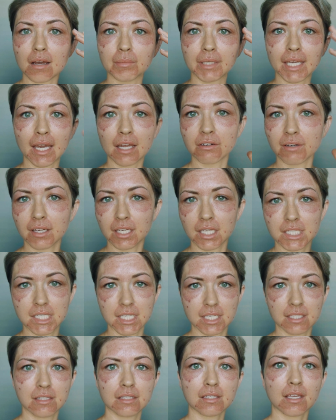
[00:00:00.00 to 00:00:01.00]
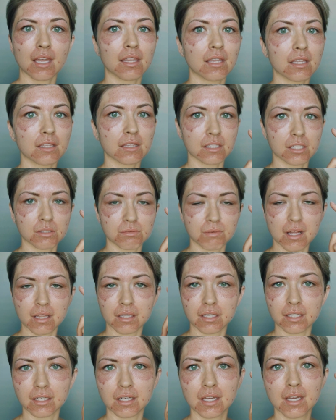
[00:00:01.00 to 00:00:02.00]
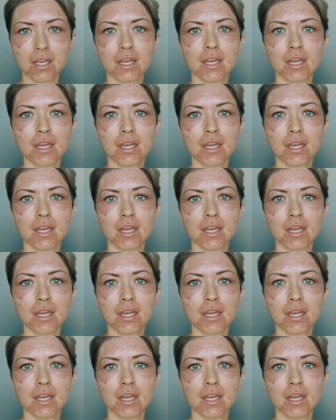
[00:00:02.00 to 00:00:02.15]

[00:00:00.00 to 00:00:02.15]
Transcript: Katrina did say that the swelling